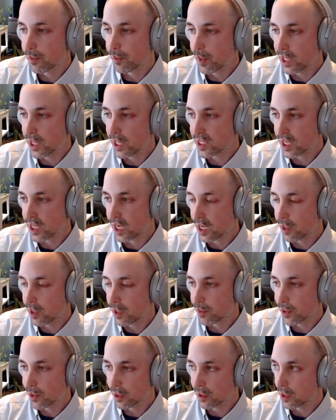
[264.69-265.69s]
base type
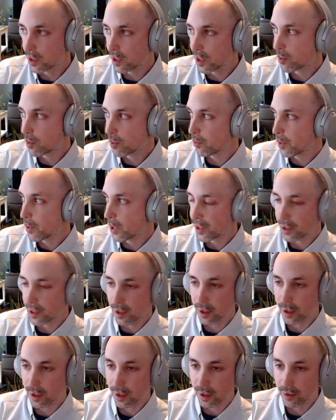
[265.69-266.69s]
and implement
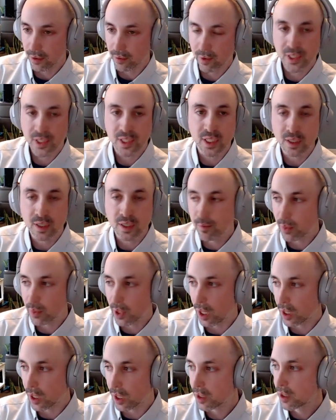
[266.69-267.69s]
the receive
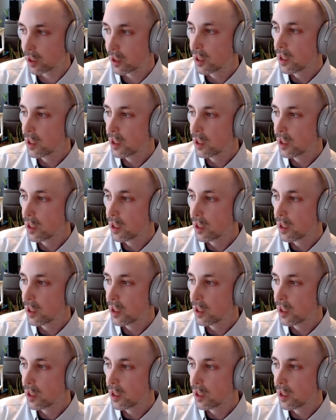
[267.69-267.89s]
block.